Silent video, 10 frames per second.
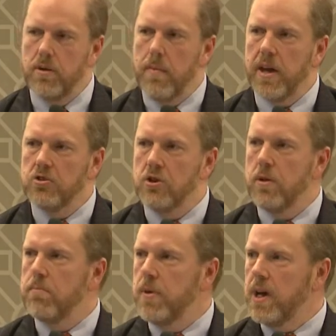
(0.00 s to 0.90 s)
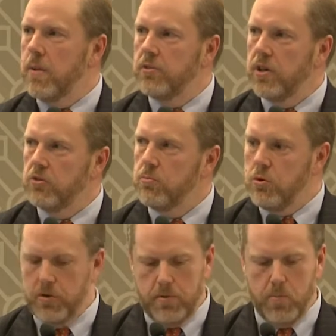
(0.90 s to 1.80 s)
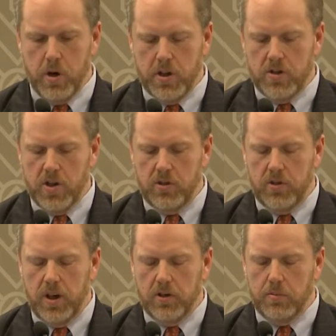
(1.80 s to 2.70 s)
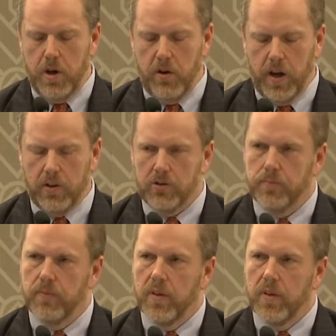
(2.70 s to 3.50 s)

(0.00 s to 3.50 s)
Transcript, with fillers: to make sure it becomes a smoother, more consistent experience.